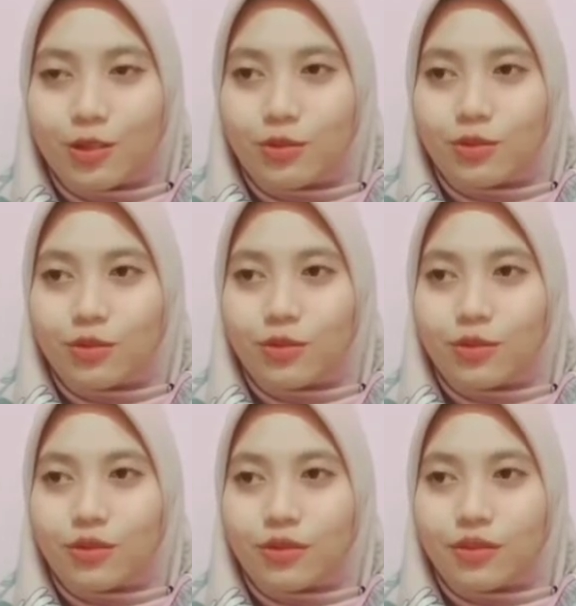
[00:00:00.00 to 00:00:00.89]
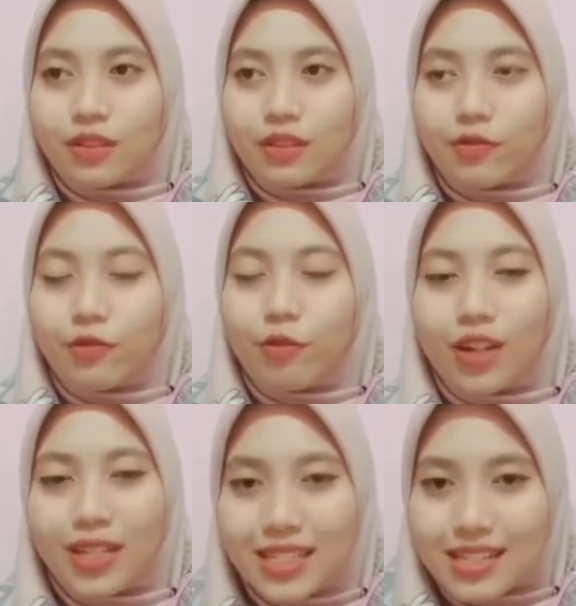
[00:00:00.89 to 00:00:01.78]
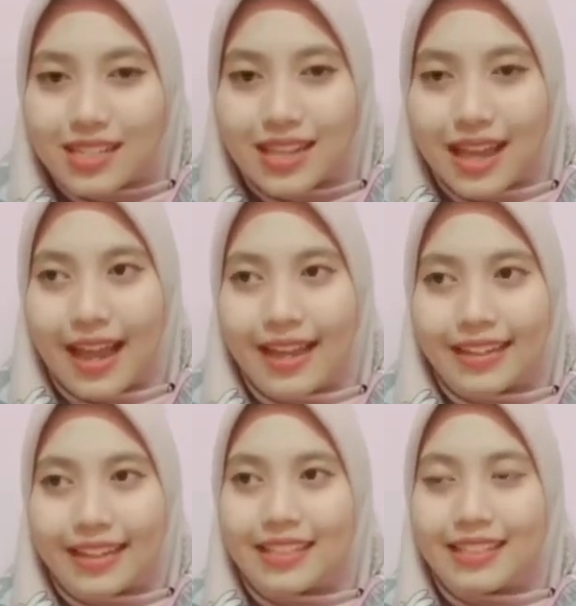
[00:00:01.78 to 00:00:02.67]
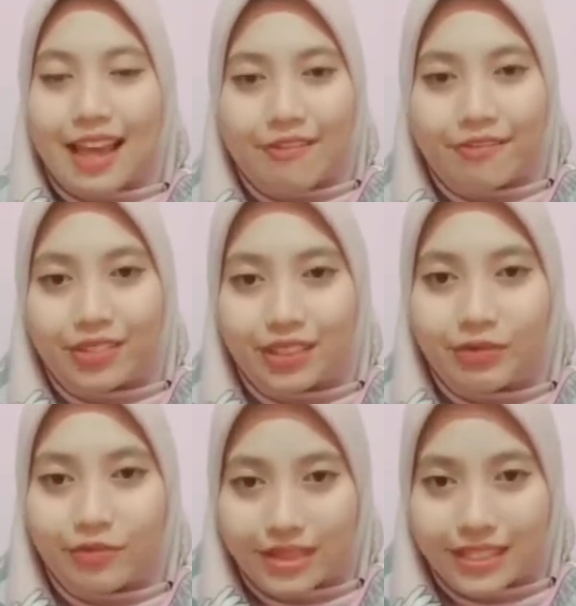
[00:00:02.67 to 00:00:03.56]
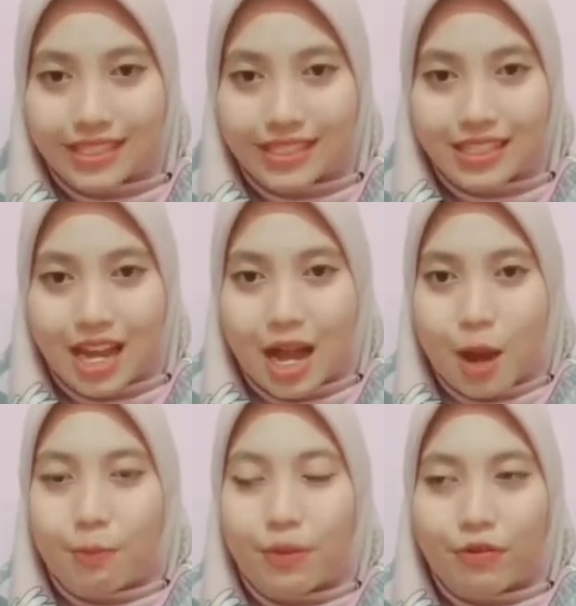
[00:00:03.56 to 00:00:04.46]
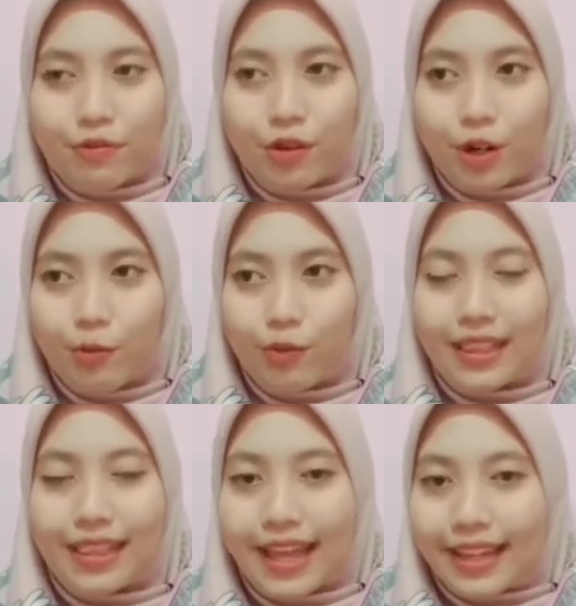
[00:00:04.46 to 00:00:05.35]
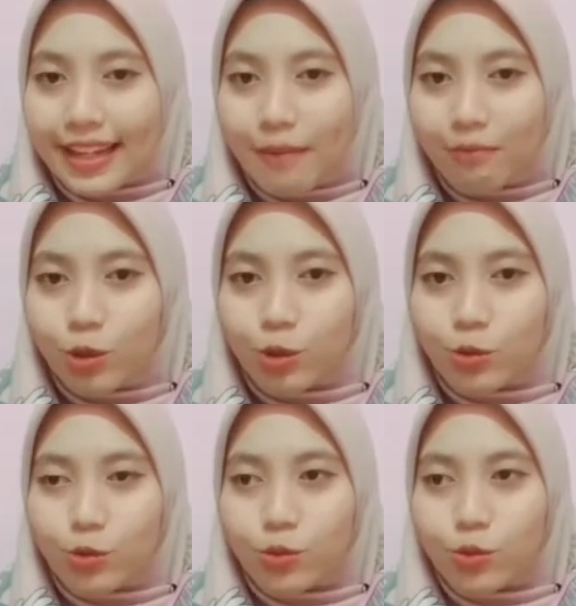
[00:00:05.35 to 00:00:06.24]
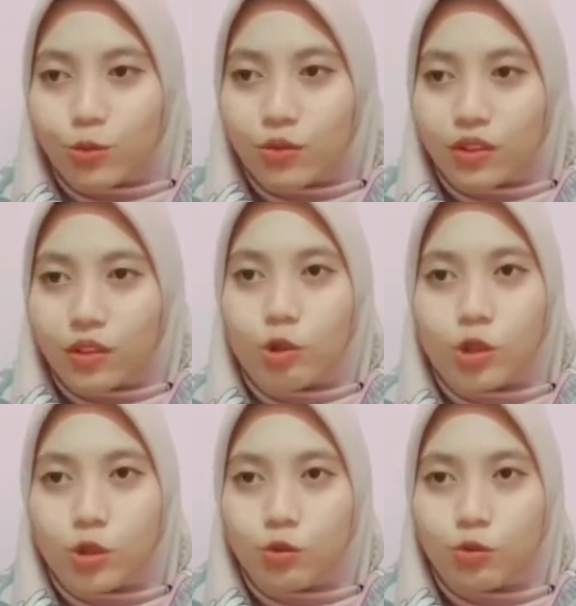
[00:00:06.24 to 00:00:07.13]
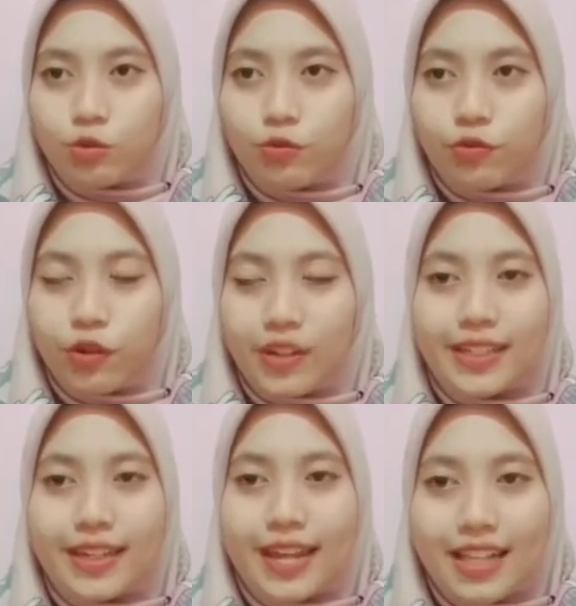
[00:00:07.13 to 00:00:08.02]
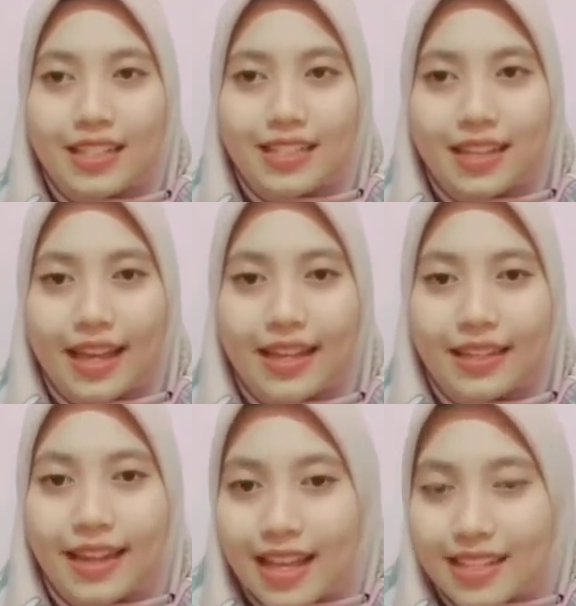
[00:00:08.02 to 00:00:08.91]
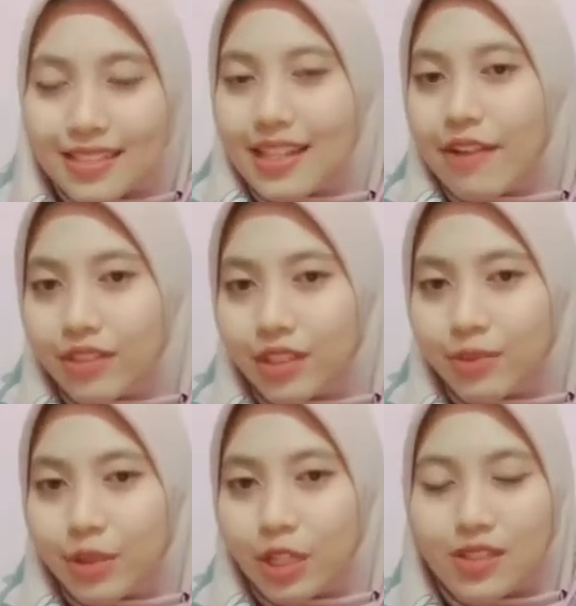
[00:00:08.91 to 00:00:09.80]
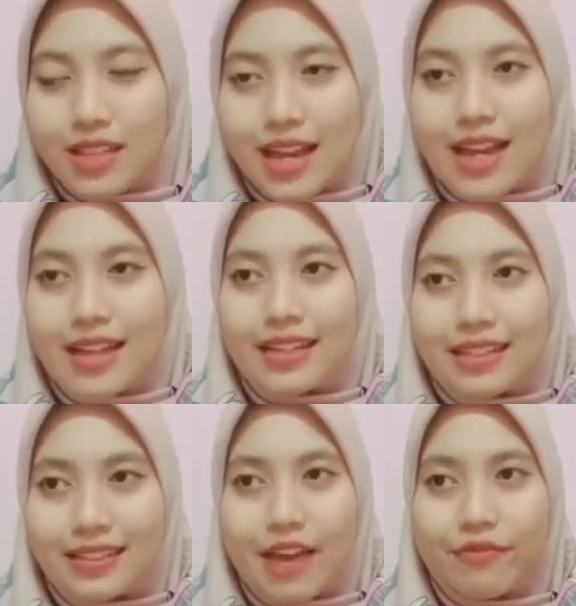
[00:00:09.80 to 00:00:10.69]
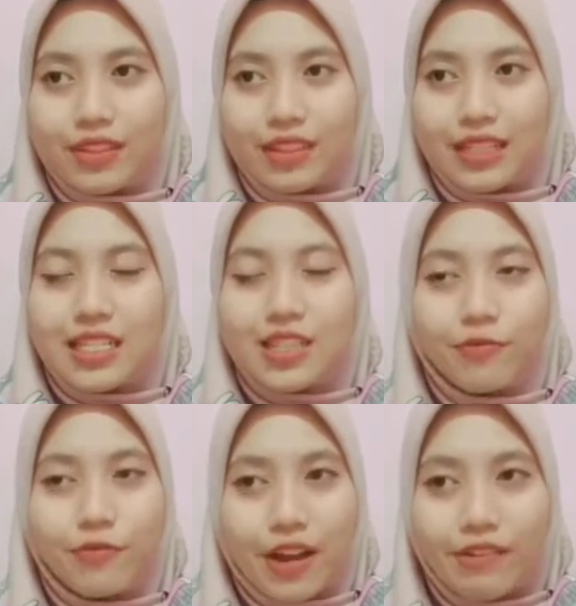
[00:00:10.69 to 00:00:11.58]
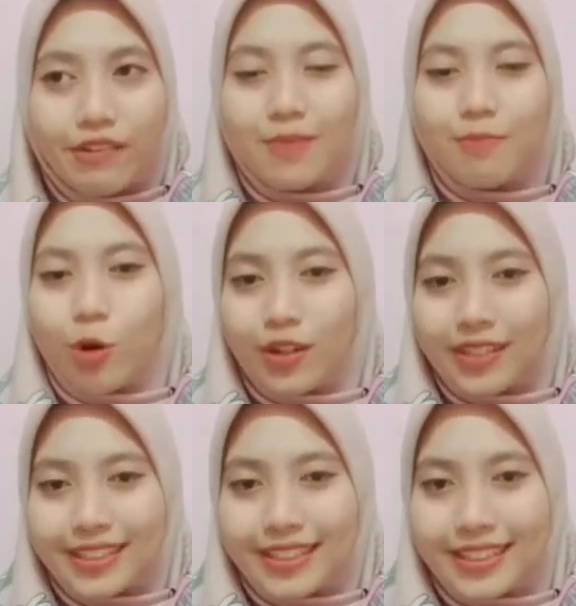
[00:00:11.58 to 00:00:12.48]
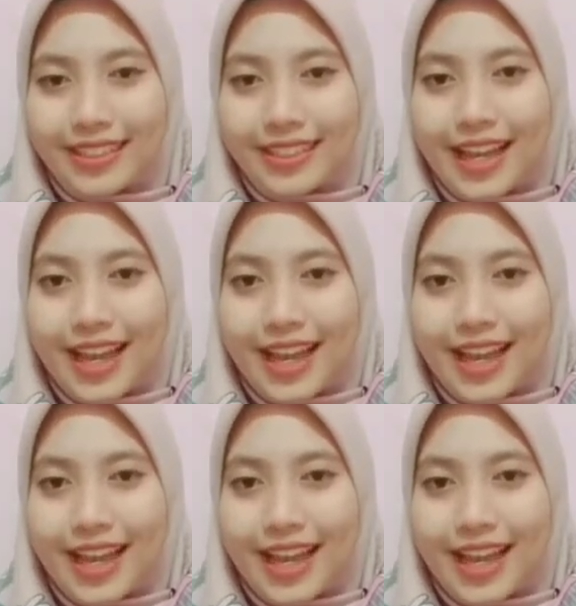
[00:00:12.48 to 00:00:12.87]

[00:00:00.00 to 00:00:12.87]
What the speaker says: to focus at this level first before we let them to go through for the next and next level, because this level is very important